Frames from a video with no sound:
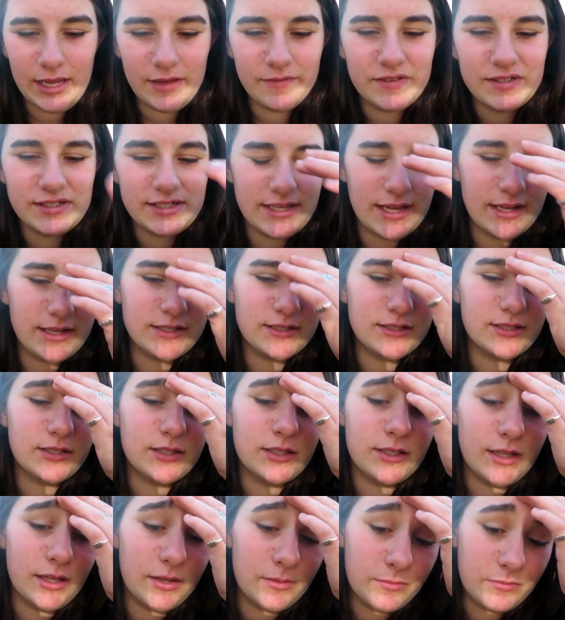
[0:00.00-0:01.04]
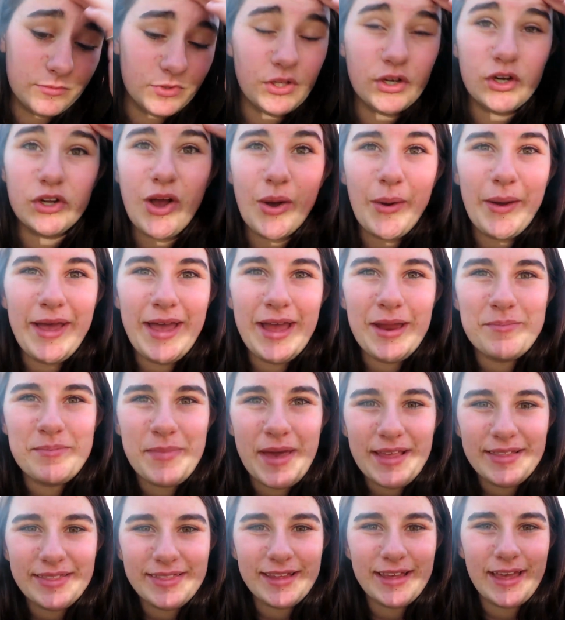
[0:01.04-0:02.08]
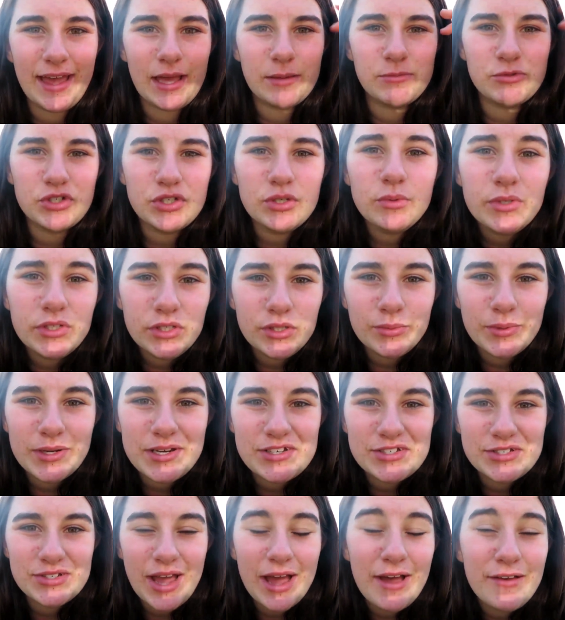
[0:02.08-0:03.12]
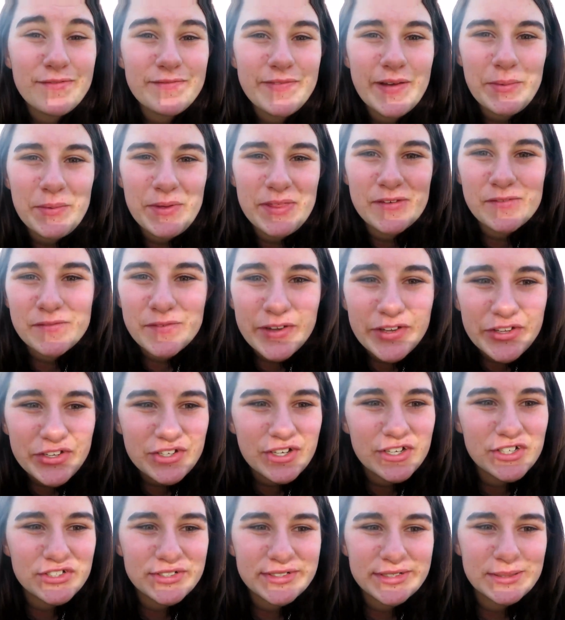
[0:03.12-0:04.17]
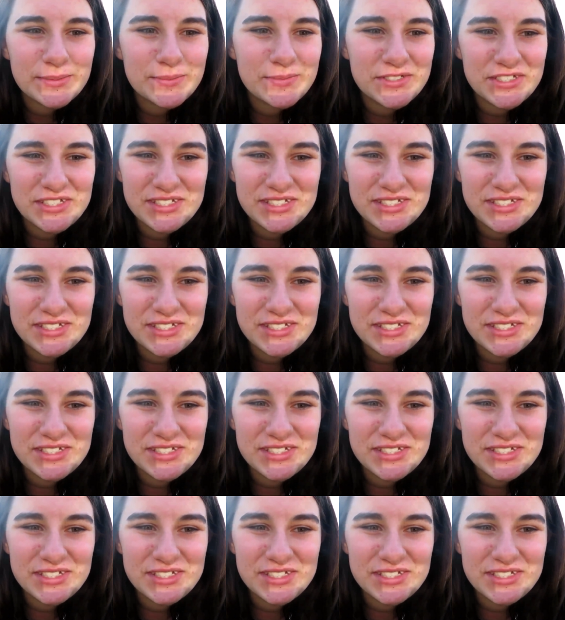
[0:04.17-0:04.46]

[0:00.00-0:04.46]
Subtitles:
I even said to them, you know, go ahead, make the game. Do what you want to do. Have fun with it. Follow your dreams.